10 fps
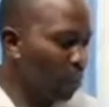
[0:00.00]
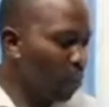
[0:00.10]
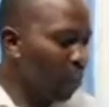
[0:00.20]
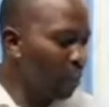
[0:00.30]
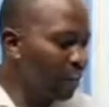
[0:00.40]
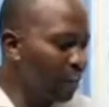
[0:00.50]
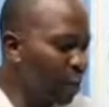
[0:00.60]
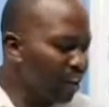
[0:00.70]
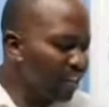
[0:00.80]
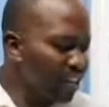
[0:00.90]
Will
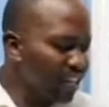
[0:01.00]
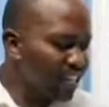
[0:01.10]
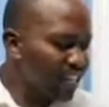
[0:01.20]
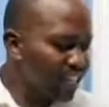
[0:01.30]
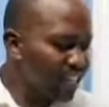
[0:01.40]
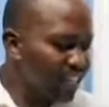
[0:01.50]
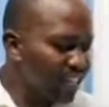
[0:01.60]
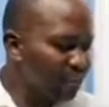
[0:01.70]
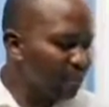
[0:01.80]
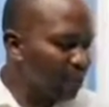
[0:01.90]
not this encourage
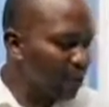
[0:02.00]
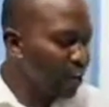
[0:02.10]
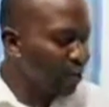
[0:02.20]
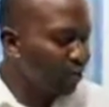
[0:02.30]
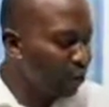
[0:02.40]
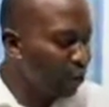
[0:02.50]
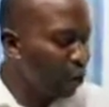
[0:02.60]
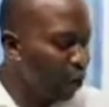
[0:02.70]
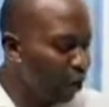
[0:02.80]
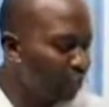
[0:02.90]
him to eat food
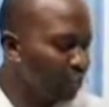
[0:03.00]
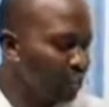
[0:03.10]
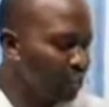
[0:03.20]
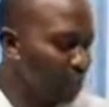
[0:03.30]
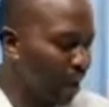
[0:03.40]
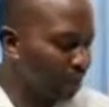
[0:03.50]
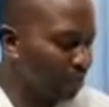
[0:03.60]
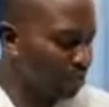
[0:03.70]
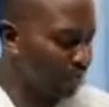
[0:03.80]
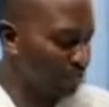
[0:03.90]
offered to
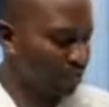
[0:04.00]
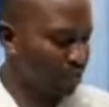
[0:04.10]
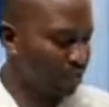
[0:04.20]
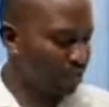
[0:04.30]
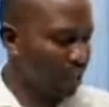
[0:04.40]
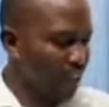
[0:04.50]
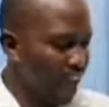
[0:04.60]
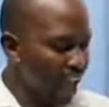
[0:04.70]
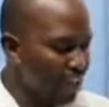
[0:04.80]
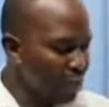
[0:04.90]
idols?
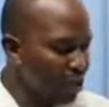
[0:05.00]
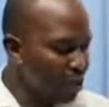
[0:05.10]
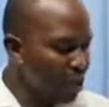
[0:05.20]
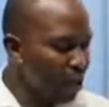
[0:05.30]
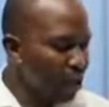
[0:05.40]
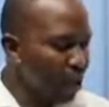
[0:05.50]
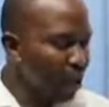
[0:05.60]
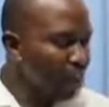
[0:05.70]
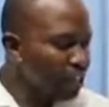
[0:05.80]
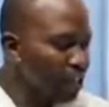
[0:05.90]
And so,
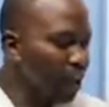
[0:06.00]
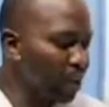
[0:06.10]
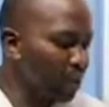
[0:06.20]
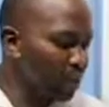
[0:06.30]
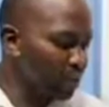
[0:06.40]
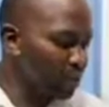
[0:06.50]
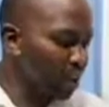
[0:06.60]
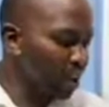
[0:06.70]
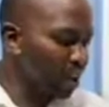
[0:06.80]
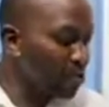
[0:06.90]
this weak
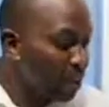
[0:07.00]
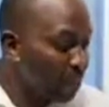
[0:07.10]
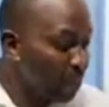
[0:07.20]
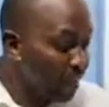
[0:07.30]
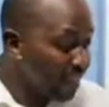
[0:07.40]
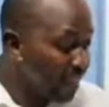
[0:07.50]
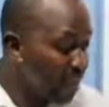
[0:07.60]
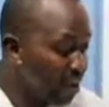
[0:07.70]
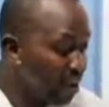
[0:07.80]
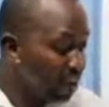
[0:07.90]
person, your brother,
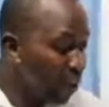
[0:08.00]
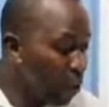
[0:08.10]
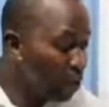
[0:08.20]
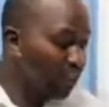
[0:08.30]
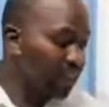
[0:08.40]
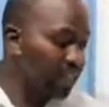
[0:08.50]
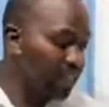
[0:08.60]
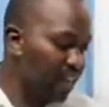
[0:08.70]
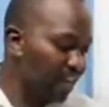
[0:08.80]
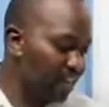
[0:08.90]
for whom
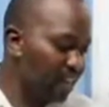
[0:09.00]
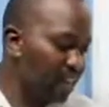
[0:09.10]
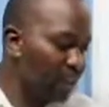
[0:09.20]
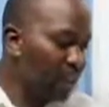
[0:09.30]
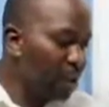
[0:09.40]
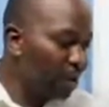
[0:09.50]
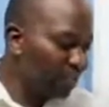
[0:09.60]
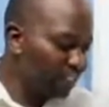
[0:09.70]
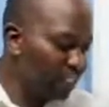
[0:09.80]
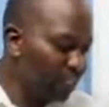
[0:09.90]
Christ died, will
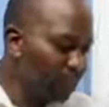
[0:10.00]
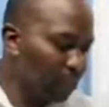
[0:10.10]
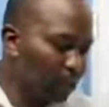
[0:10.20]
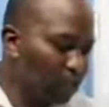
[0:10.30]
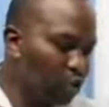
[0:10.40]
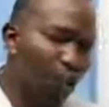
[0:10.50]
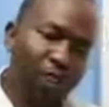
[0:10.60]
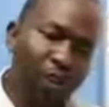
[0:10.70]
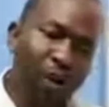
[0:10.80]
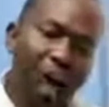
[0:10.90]
perish because
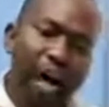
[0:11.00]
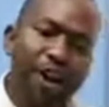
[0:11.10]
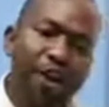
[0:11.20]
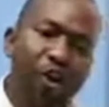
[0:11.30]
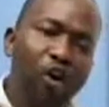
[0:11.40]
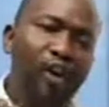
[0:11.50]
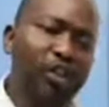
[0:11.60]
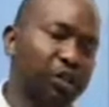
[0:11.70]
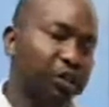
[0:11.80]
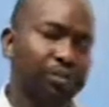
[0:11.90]
of your
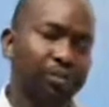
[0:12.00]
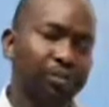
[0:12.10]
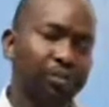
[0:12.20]
knowledge.